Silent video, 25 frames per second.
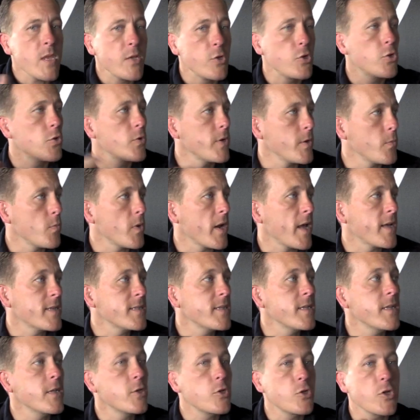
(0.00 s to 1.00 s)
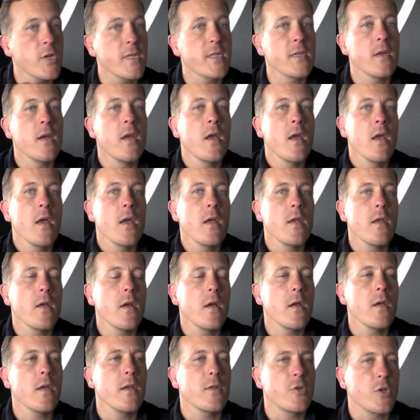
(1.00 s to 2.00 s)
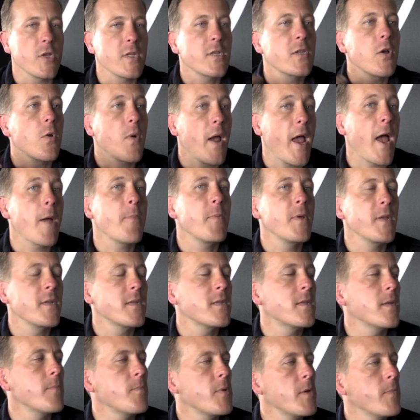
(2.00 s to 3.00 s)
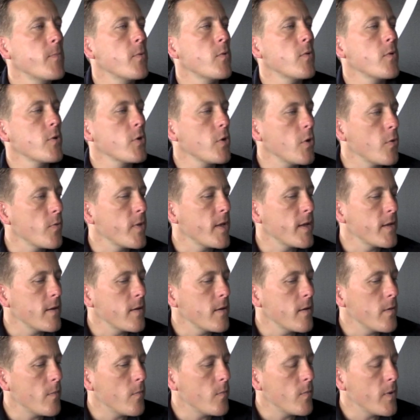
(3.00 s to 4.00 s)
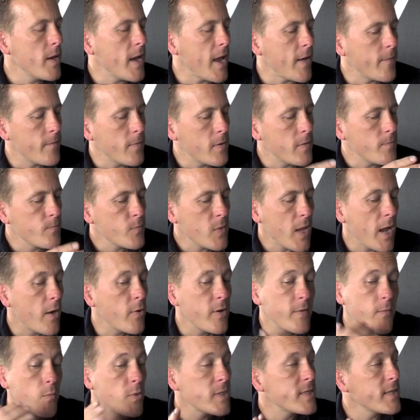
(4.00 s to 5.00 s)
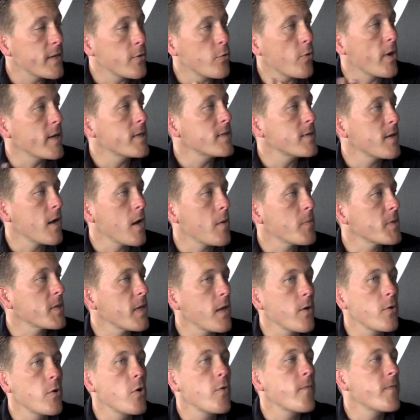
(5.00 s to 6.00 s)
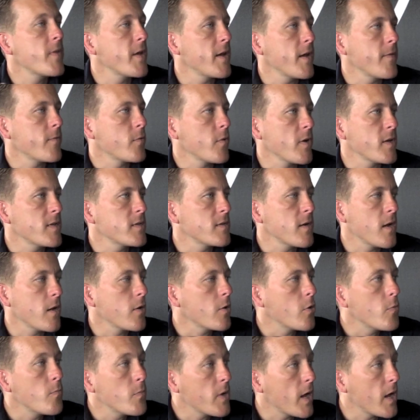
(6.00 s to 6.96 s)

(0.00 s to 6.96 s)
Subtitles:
Shooting what I see. It just so happens that people, that have, I don't even want to say great style, because I don't know if they have great style.